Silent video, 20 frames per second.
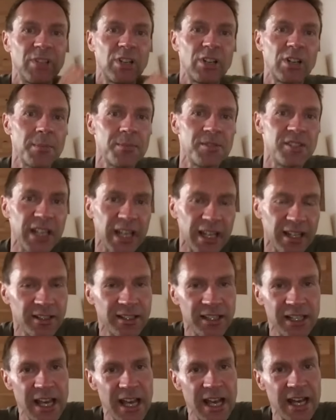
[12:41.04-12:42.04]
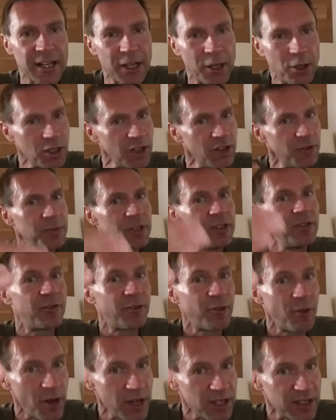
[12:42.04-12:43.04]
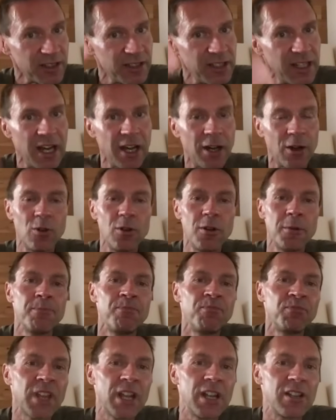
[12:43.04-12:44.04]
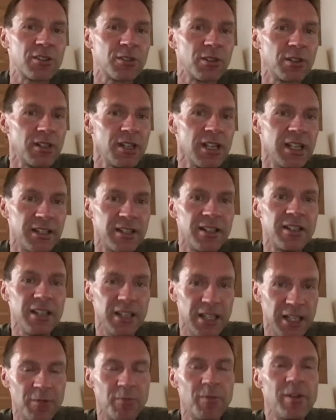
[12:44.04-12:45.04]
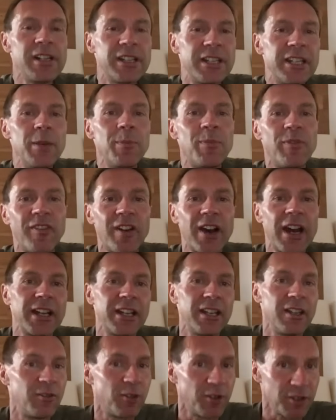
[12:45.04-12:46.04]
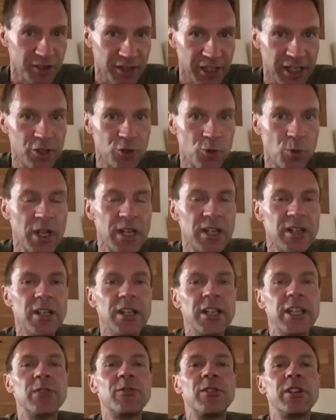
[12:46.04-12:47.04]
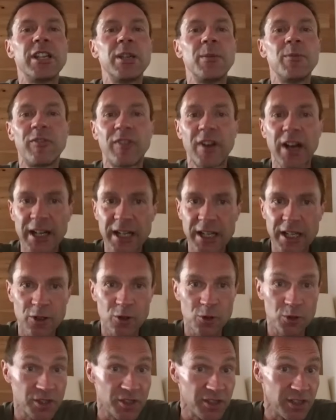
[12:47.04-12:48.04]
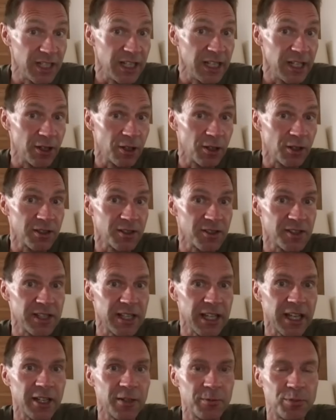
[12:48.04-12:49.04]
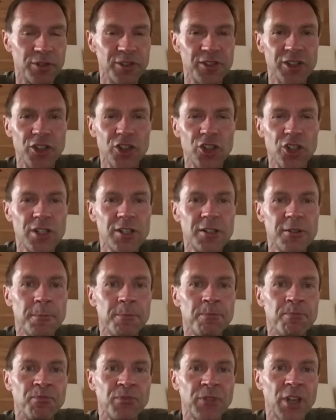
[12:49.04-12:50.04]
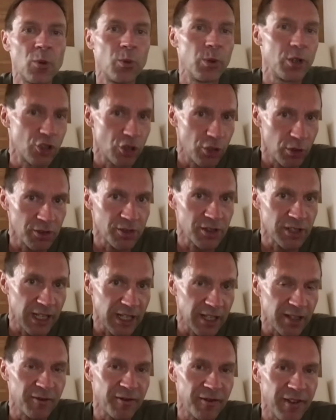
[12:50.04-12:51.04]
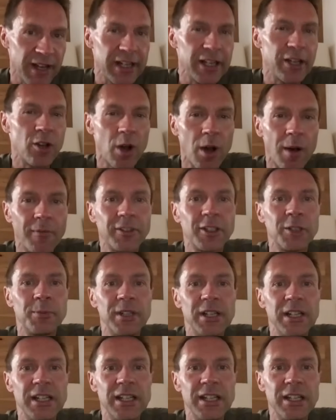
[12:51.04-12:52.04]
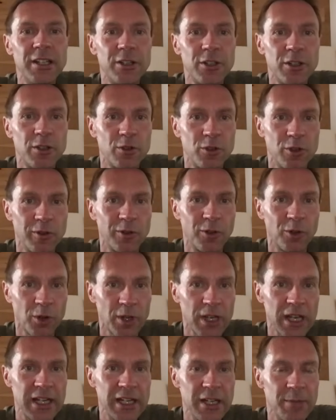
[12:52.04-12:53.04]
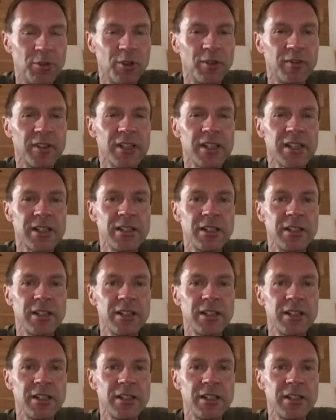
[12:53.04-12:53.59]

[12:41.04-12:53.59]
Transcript: I'm second again. I could have been first now. So you will keep fighting for stage win. You will keep fighting to stay on second position, which looks like a fairly comfortable lead to Florian Lipowitz.